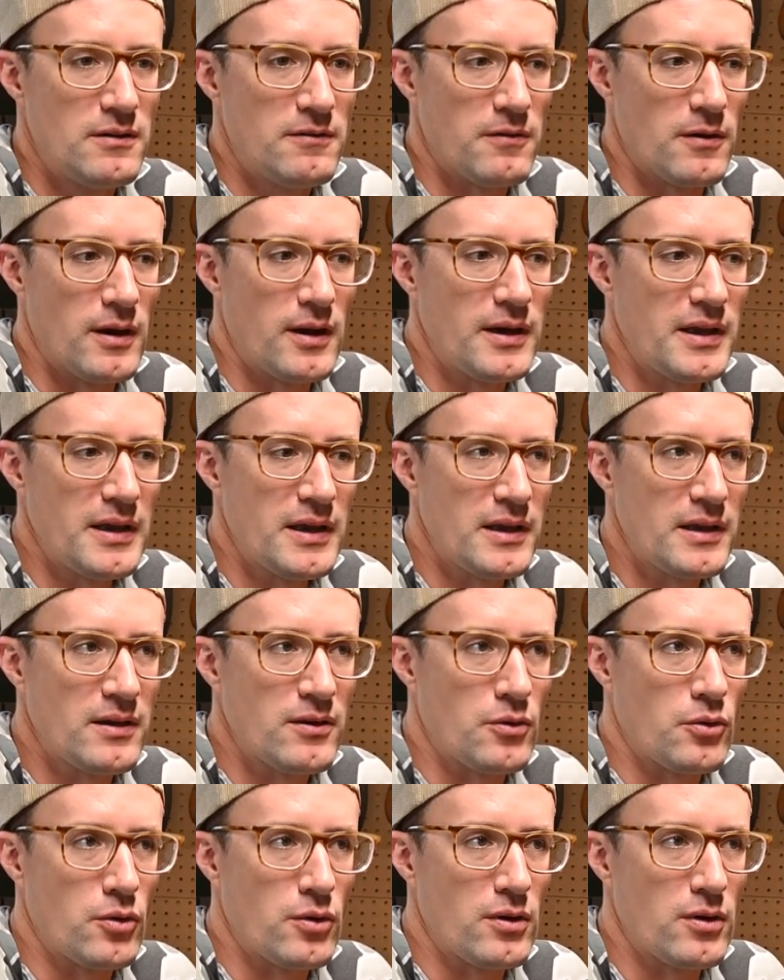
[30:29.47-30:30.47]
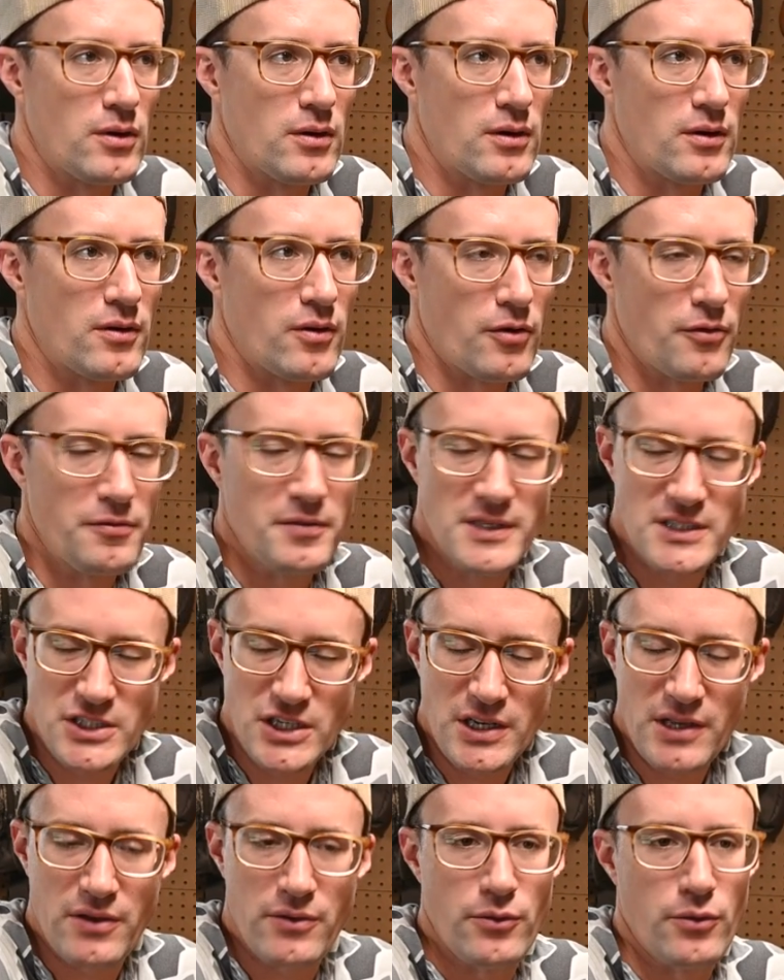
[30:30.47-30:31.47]
hunting or
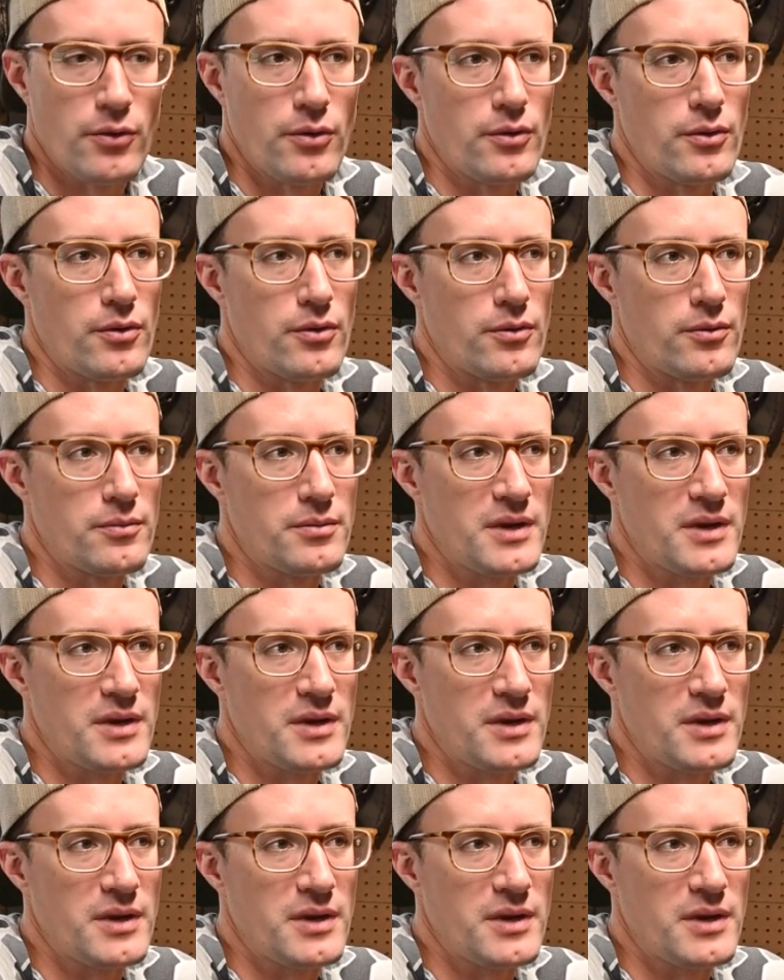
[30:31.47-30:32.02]
fishing or